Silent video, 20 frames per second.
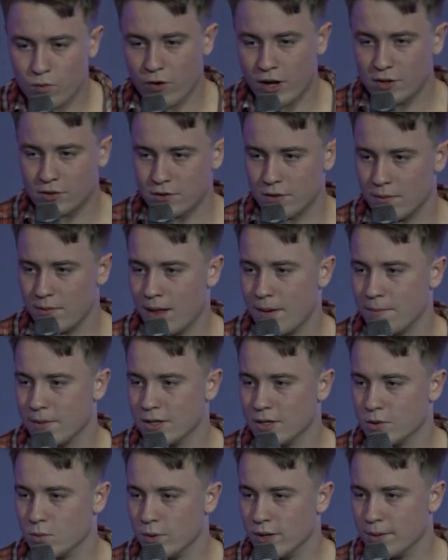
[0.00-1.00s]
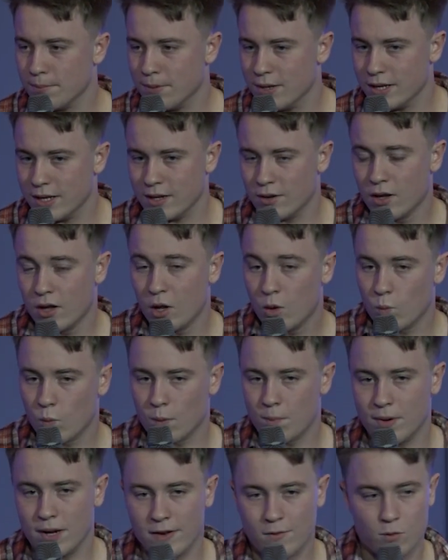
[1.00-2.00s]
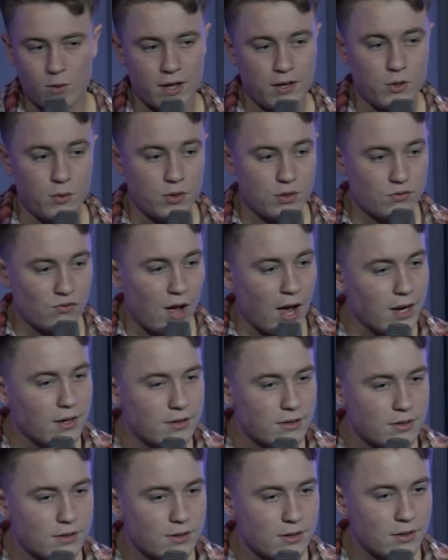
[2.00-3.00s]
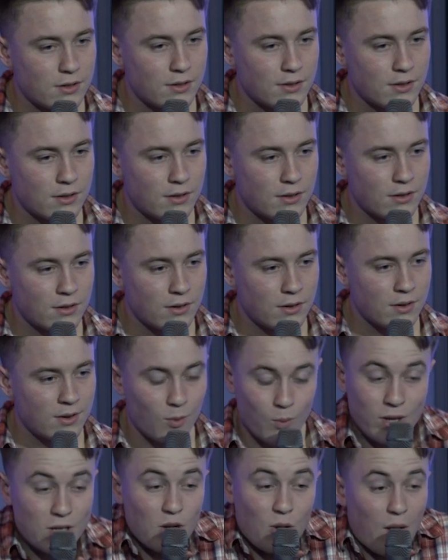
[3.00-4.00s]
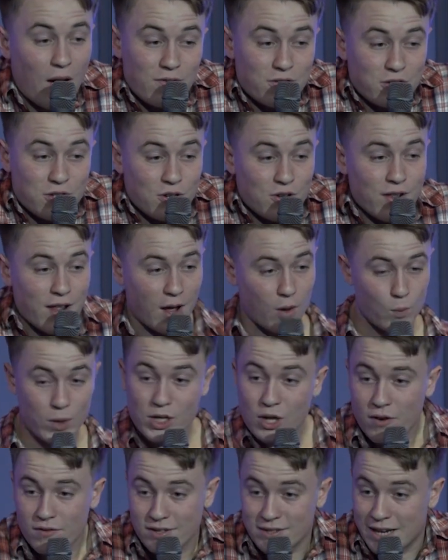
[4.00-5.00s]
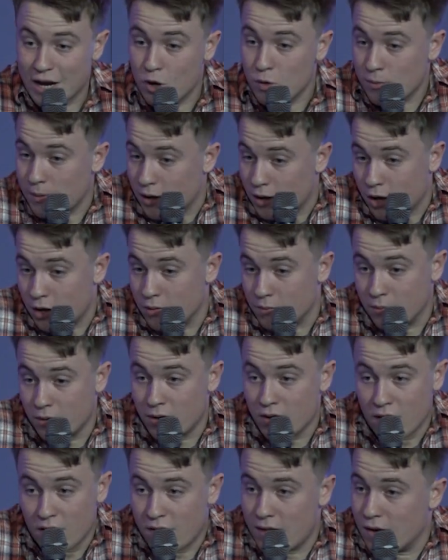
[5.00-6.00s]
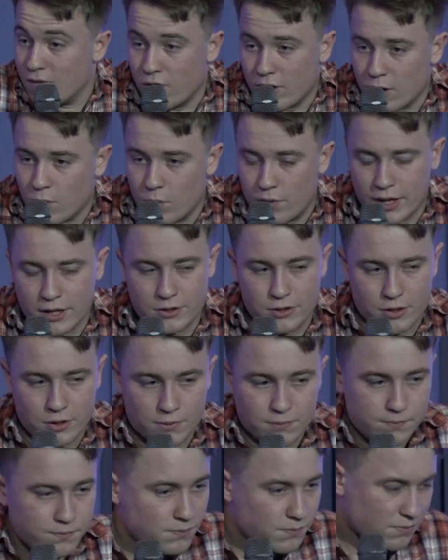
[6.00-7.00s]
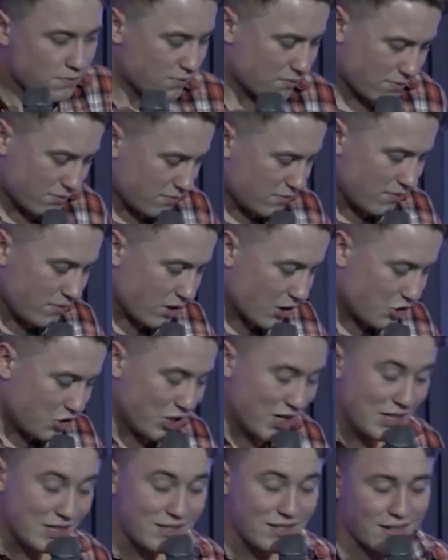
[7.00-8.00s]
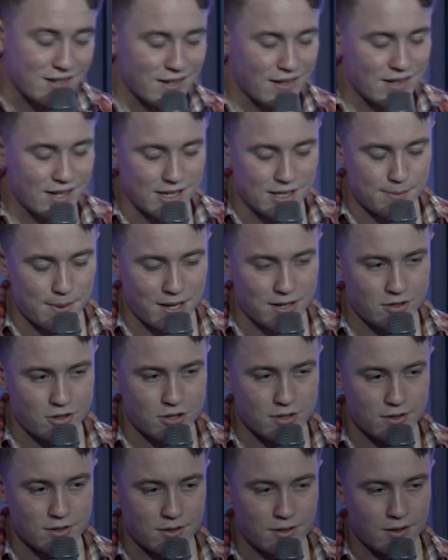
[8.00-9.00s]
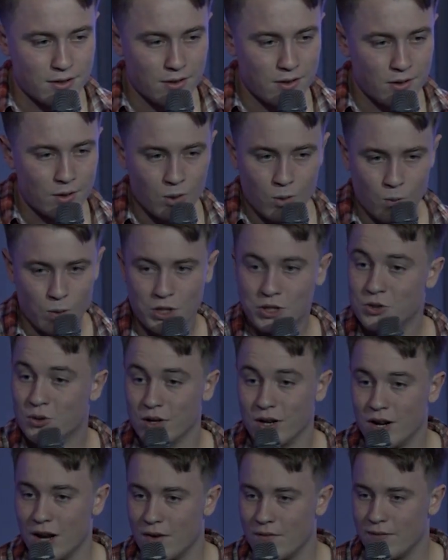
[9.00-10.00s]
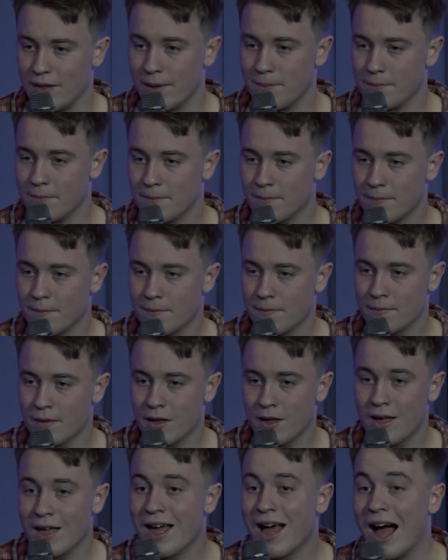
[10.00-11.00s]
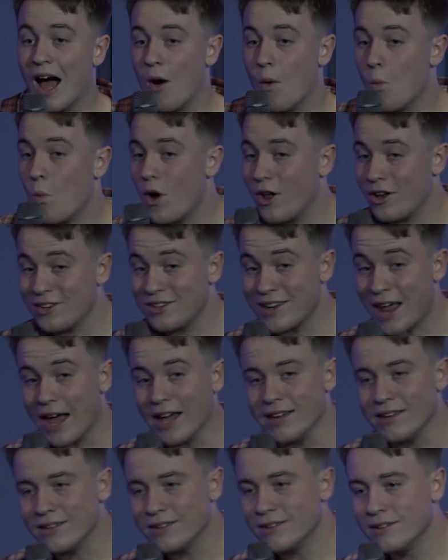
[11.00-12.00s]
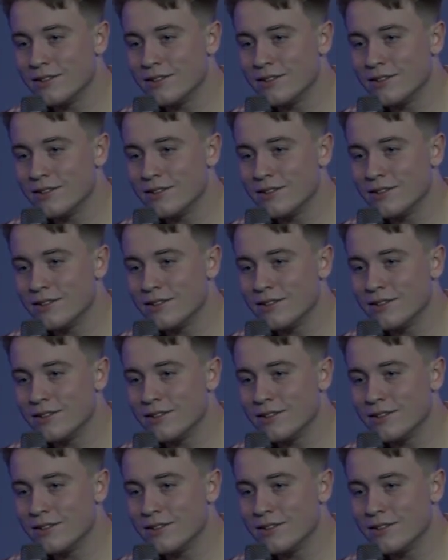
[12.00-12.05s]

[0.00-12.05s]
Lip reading: friends with them, that means we believe what they do is right. We don't have to do that. We don't have to tell them they're wrong in what they do. Jesus didn't in these passages. We just got to love them. And one day